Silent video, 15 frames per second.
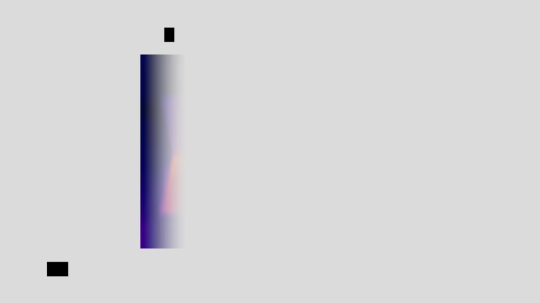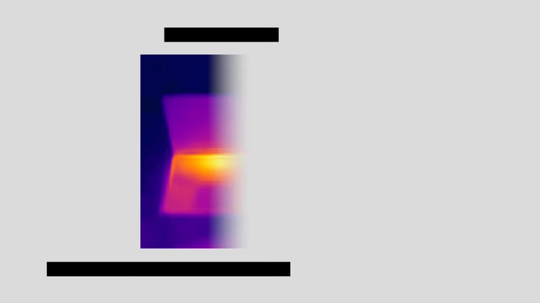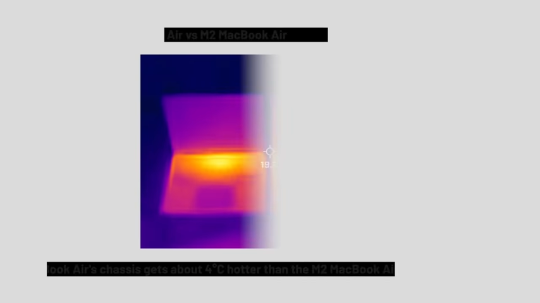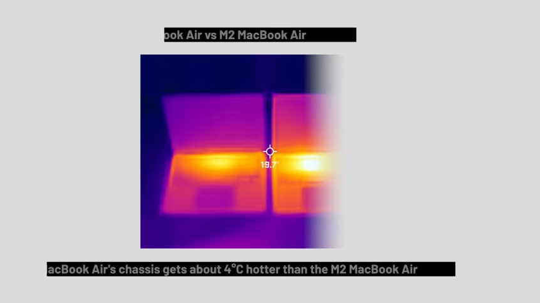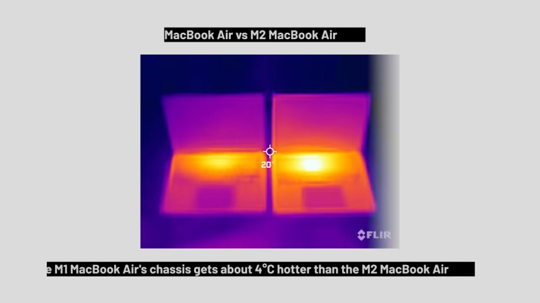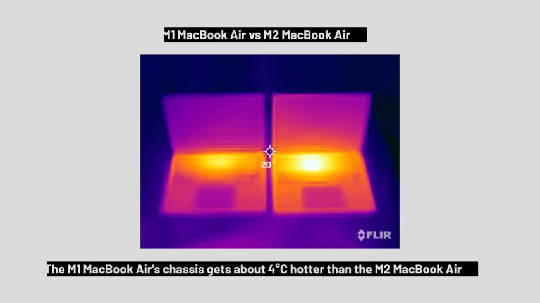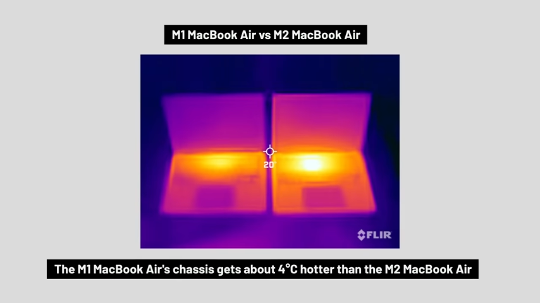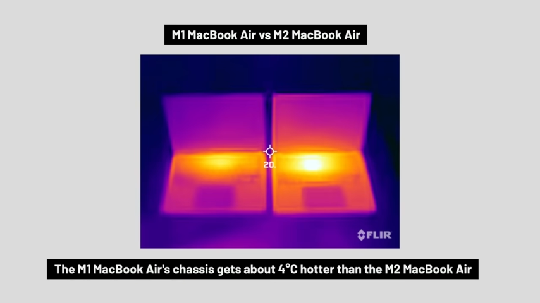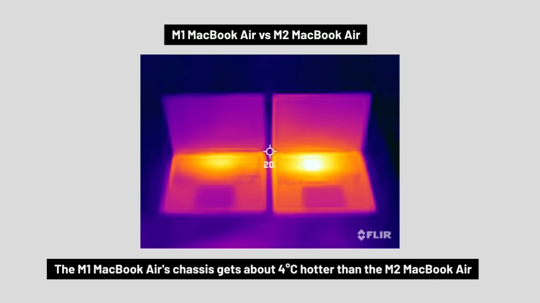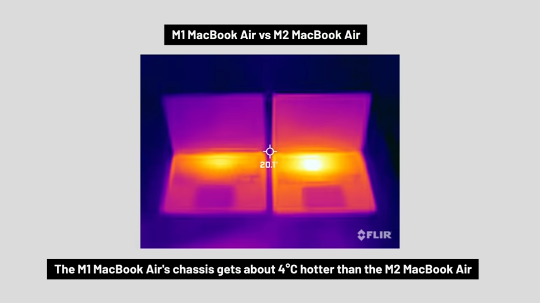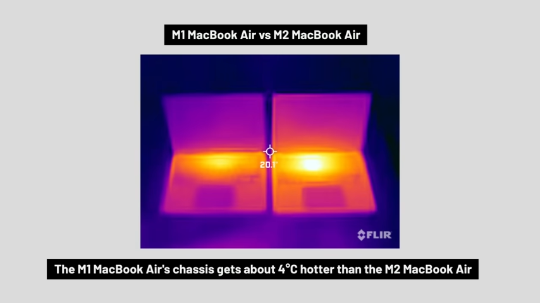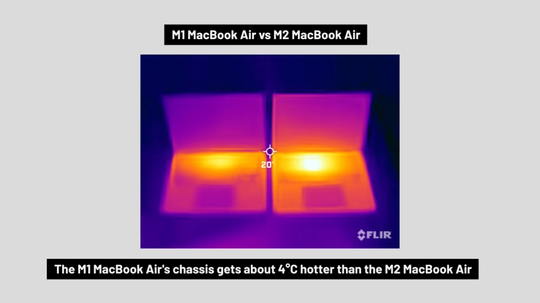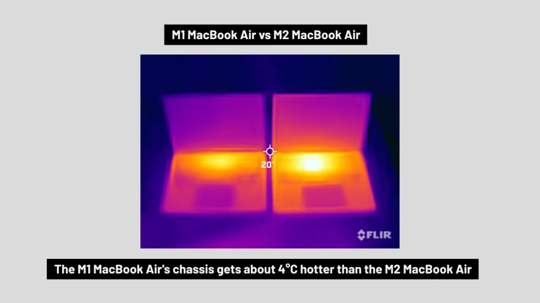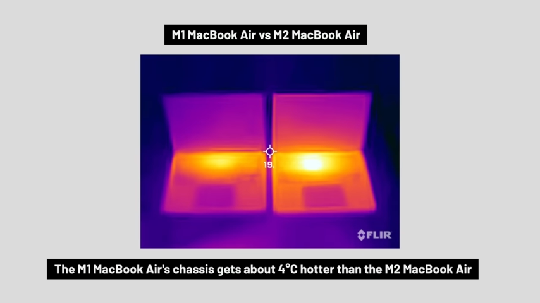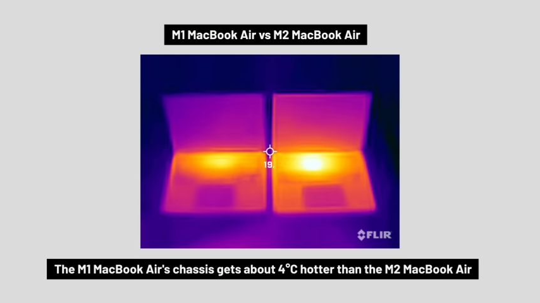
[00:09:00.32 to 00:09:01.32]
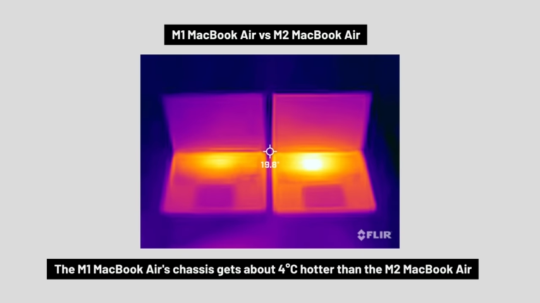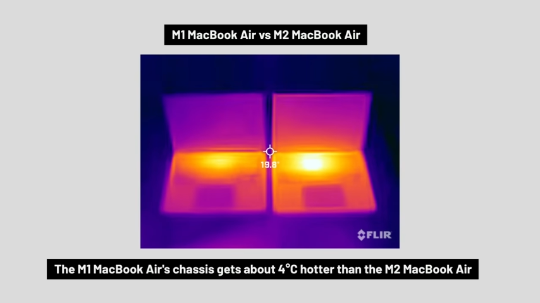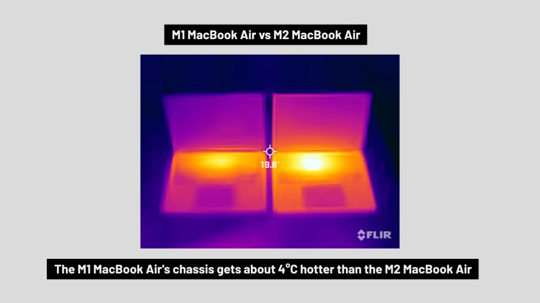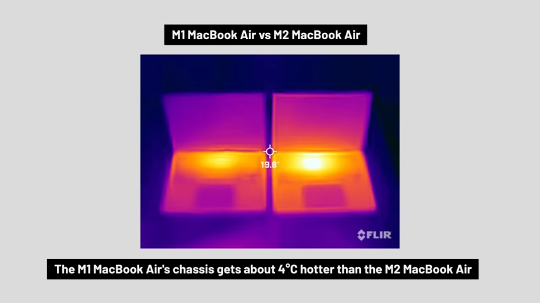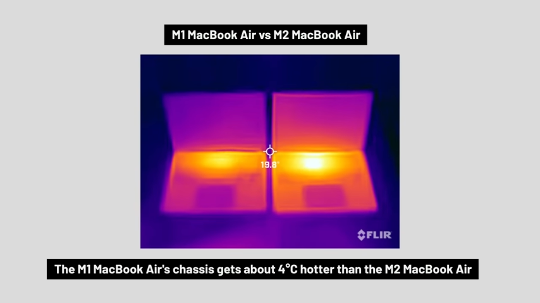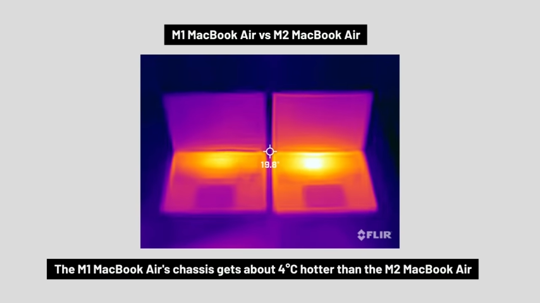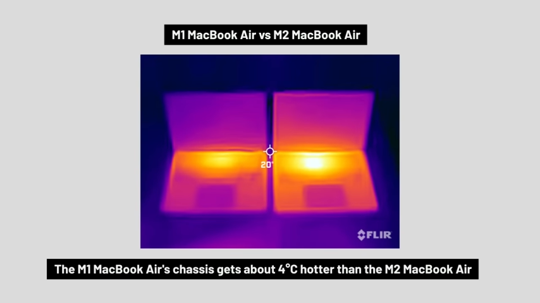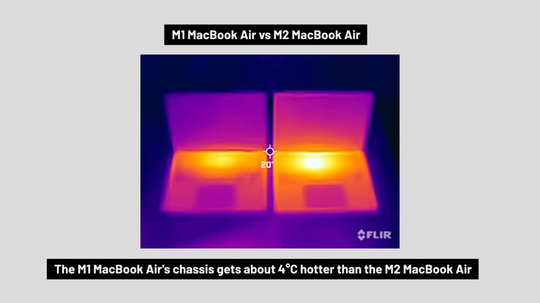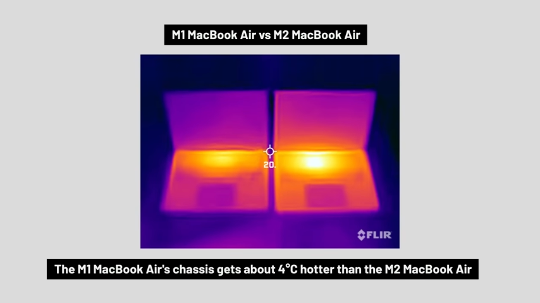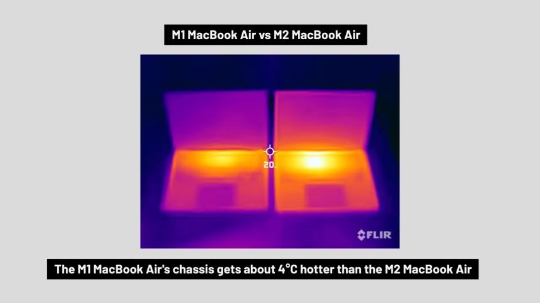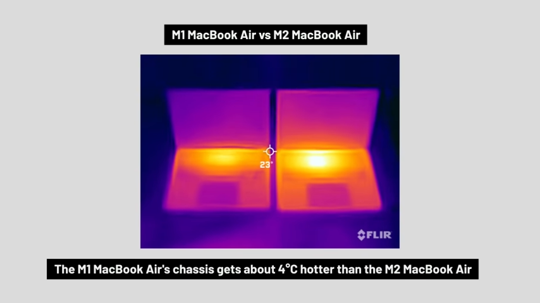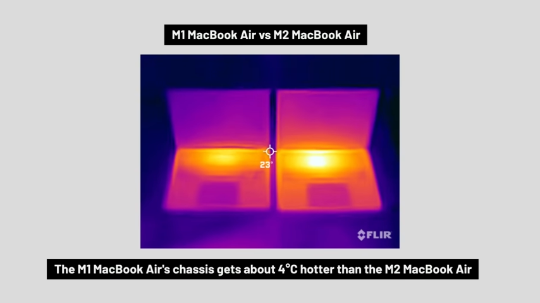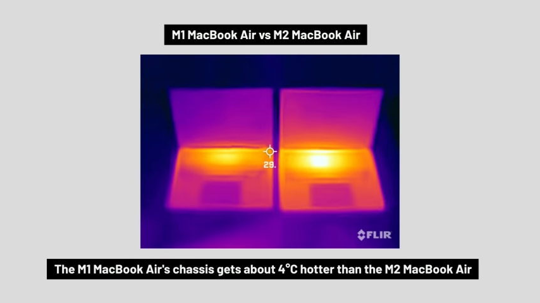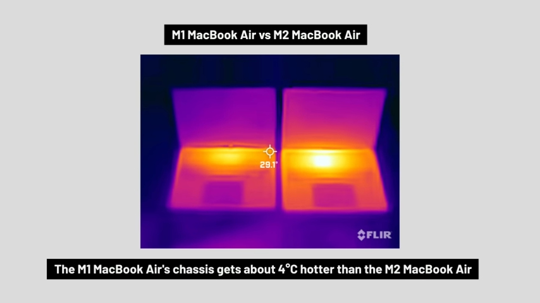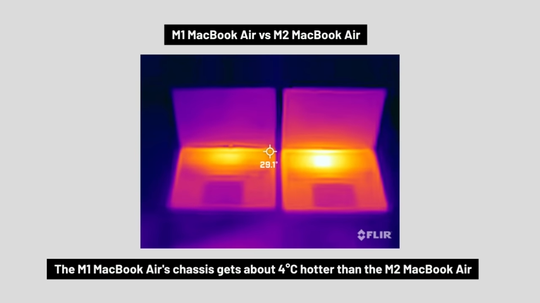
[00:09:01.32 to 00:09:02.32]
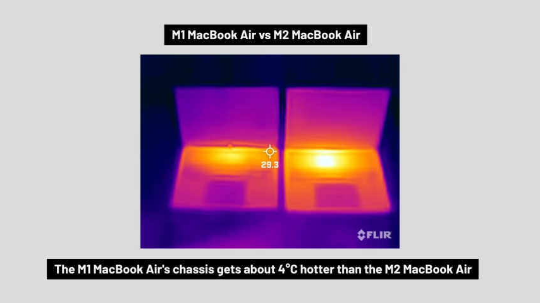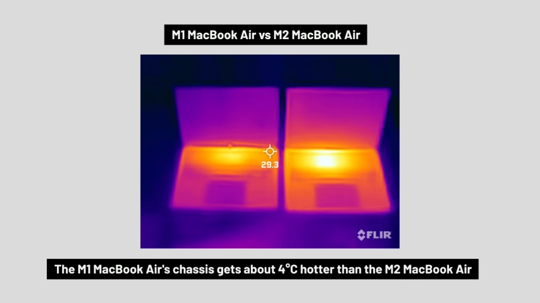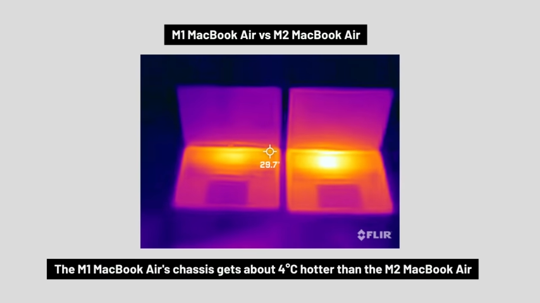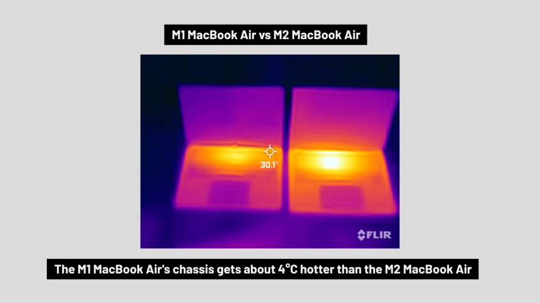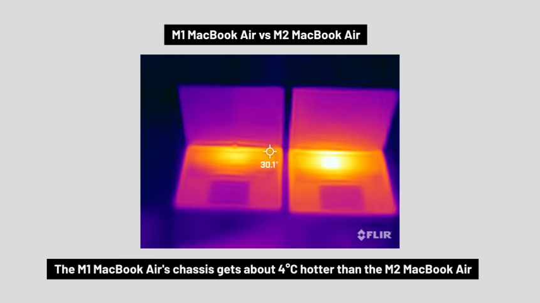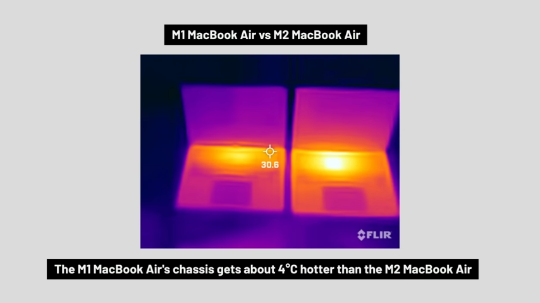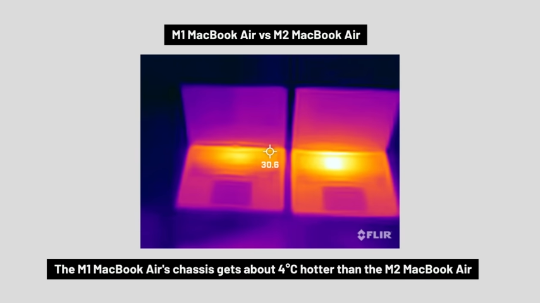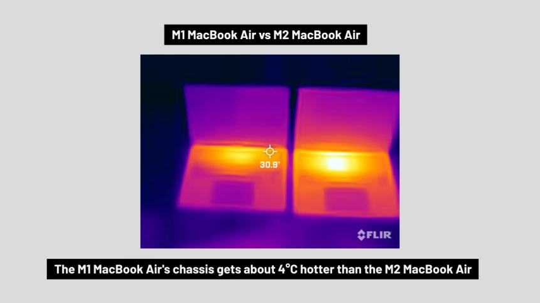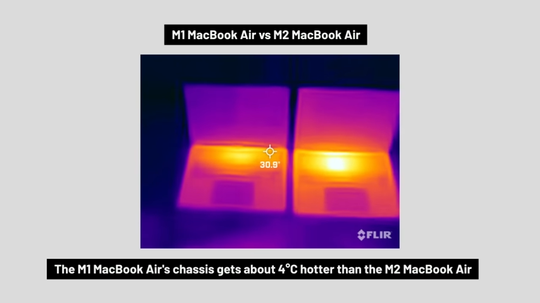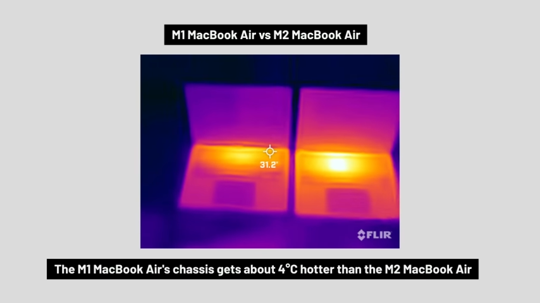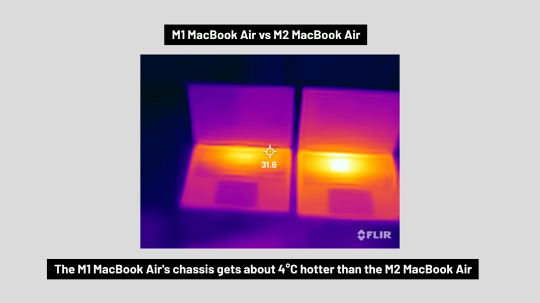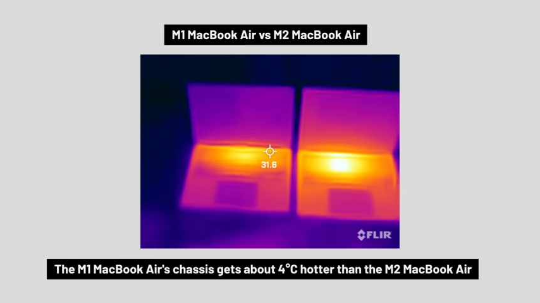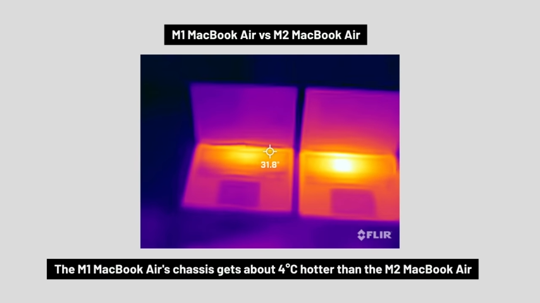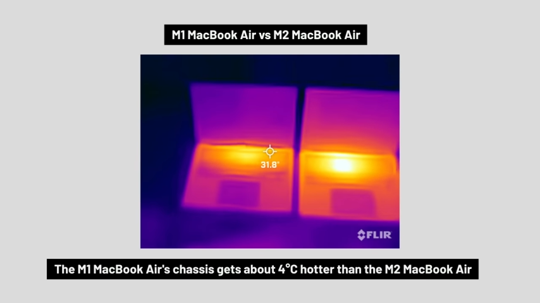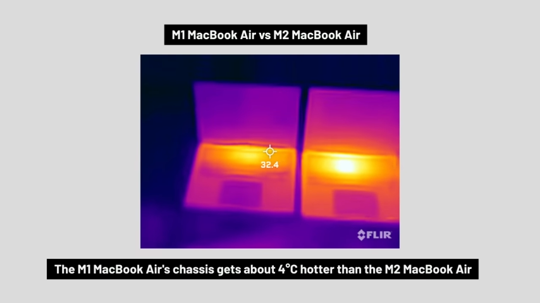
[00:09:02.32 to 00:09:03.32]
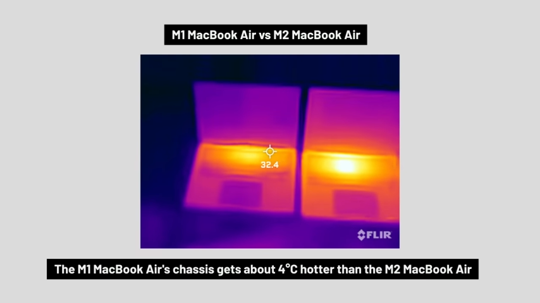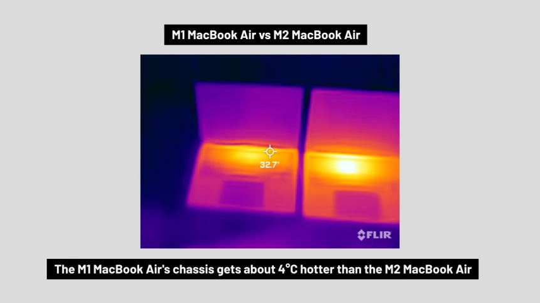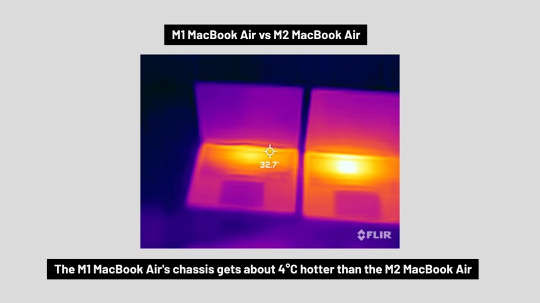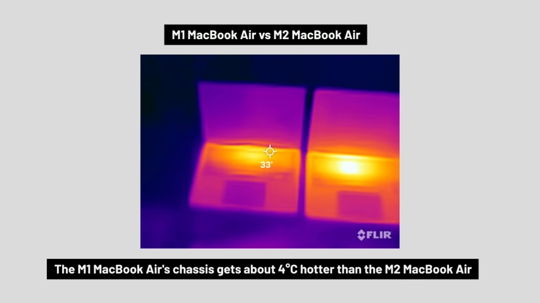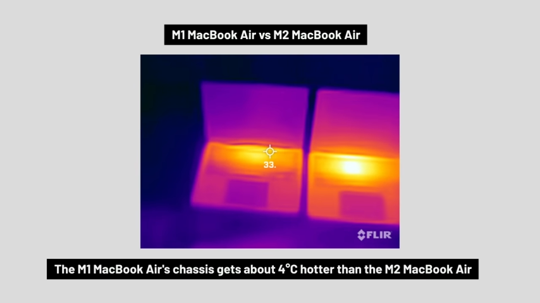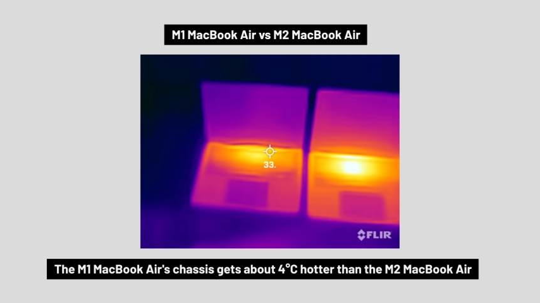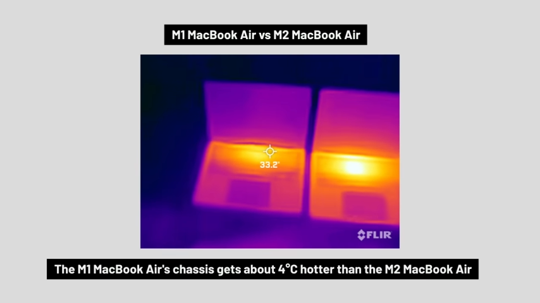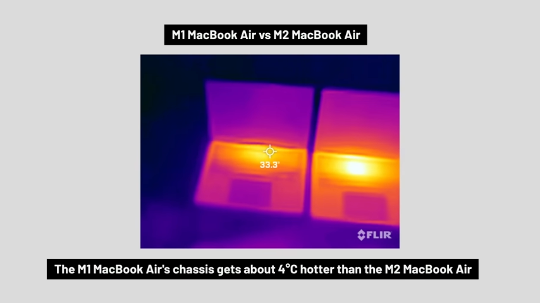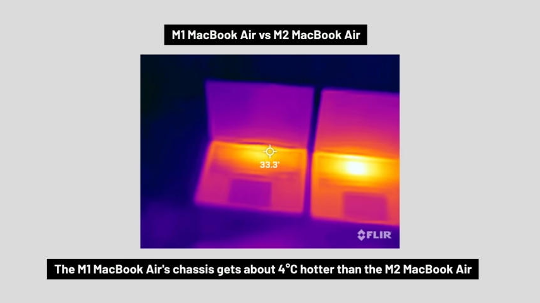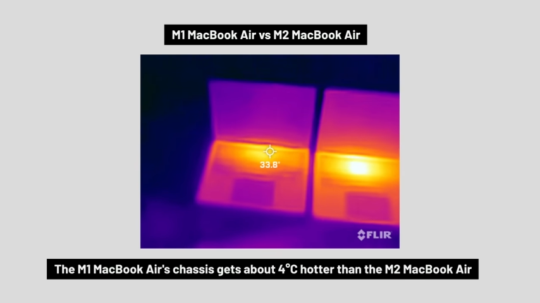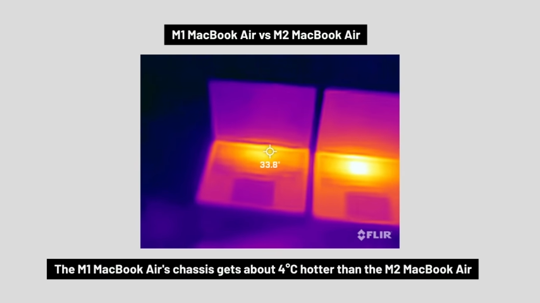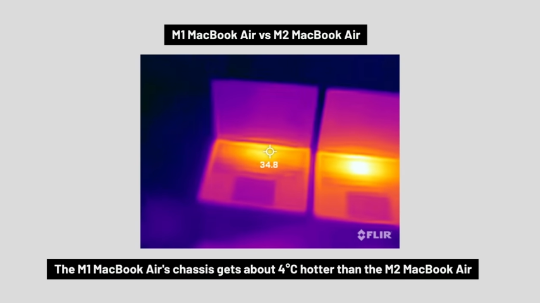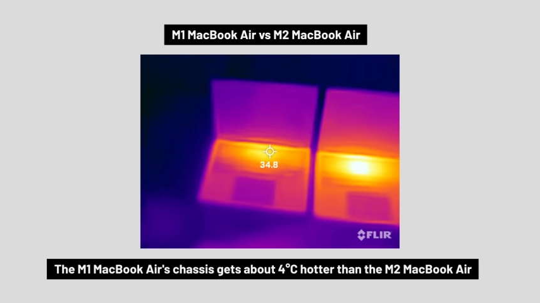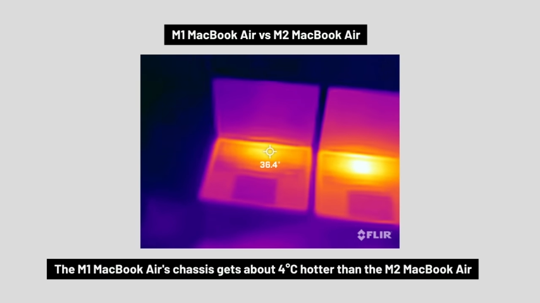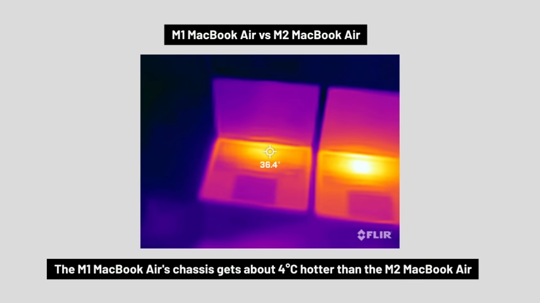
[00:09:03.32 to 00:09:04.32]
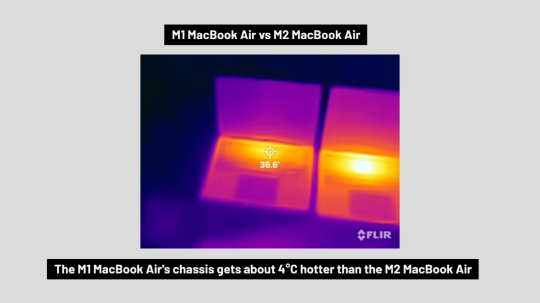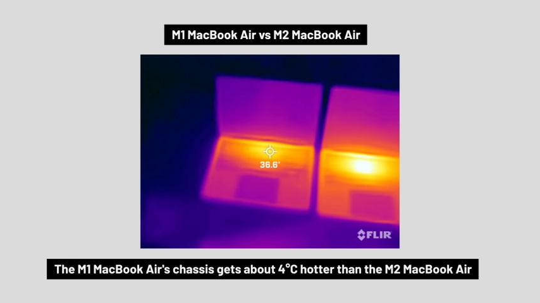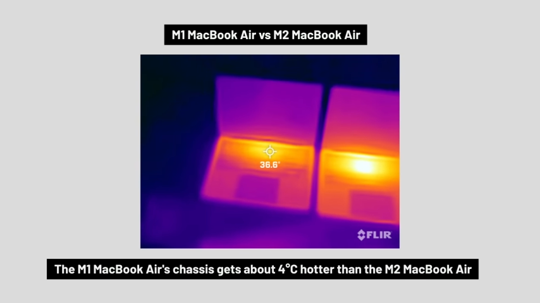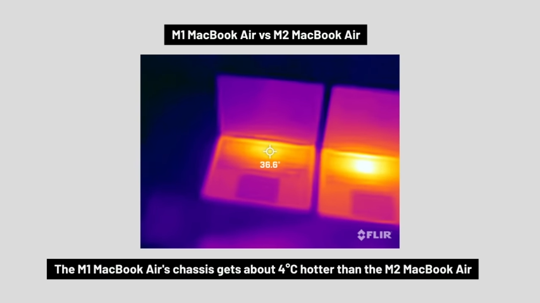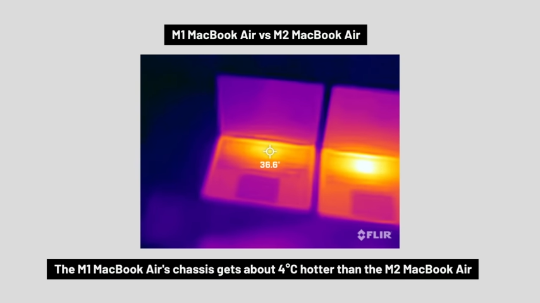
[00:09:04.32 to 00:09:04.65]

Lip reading: (no speaker visible)